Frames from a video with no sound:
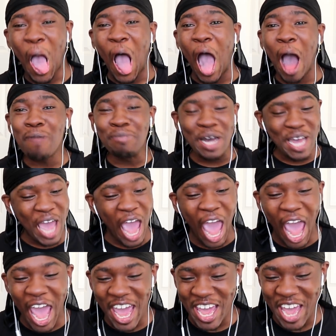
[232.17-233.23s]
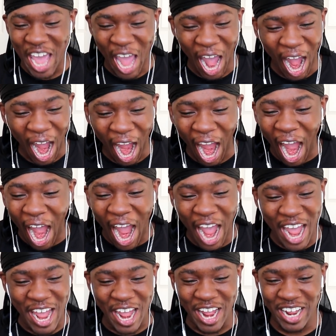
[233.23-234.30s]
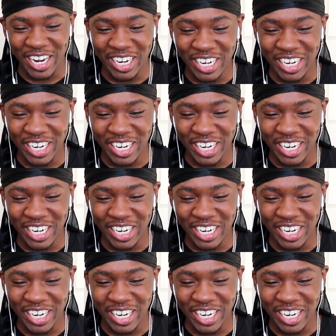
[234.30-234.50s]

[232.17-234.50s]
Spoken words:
How much? Hey! Hey!